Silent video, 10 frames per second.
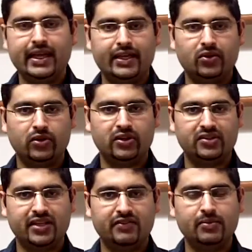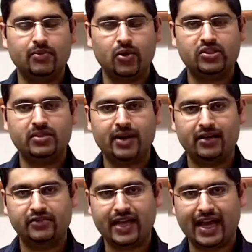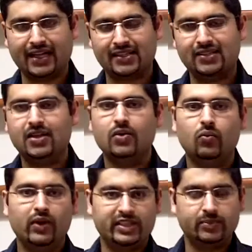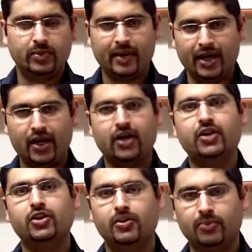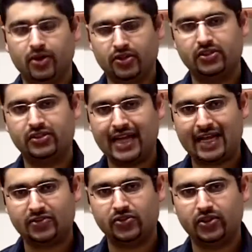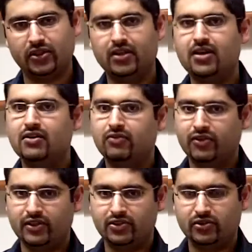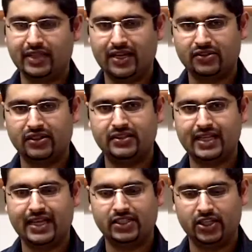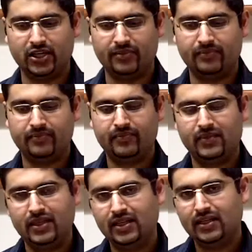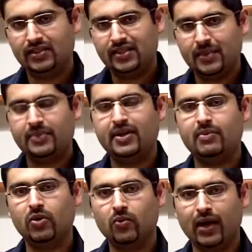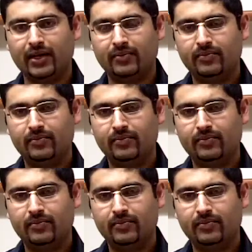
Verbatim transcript: in order to save the most amount of tax when you prepare your personal tax return for the 2010 year. Tip number one